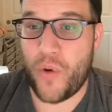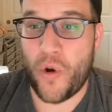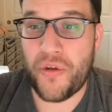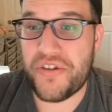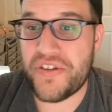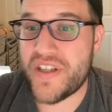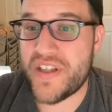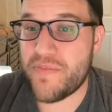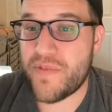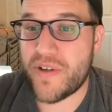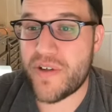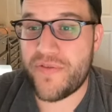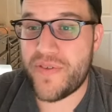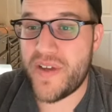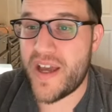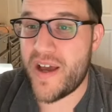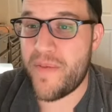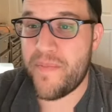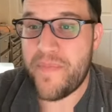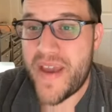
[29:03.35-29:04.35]
both of them would
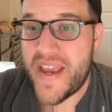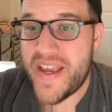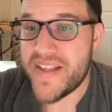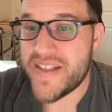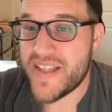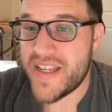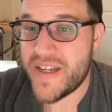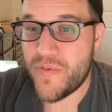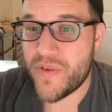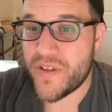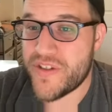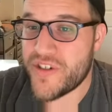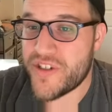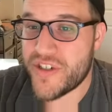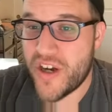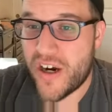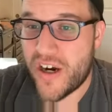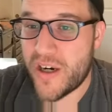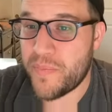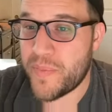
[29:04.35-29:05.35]
fit amazing with
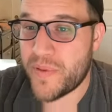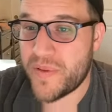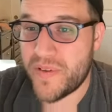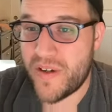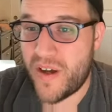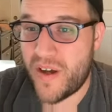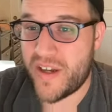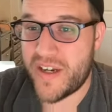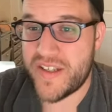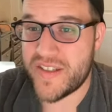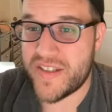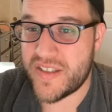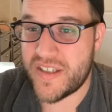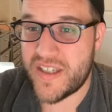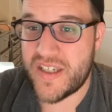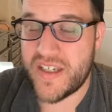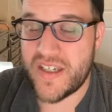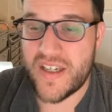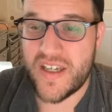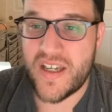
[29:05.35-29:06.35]
Sharp,
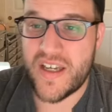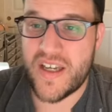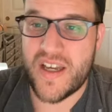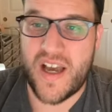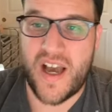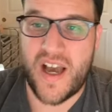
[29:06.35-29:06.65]
honestly.